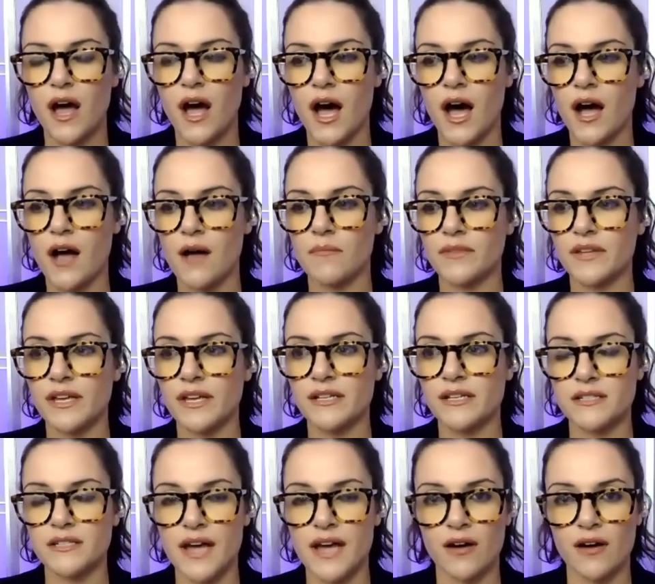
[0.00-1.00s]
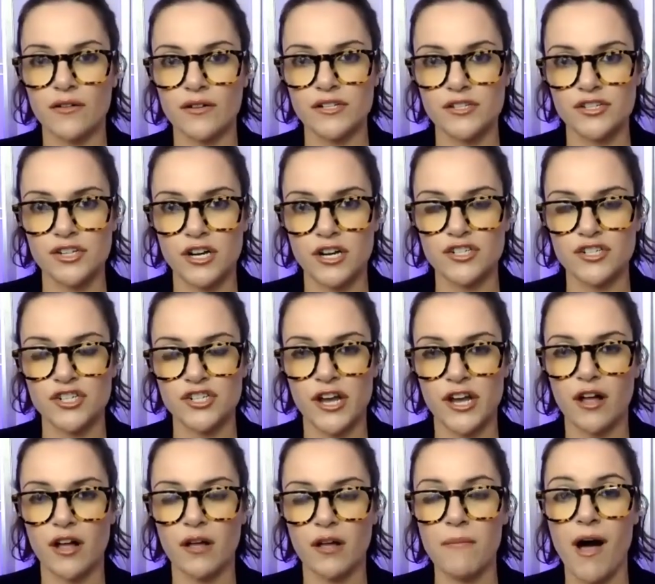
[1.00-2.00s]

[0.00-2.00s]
um, is now in j- jail.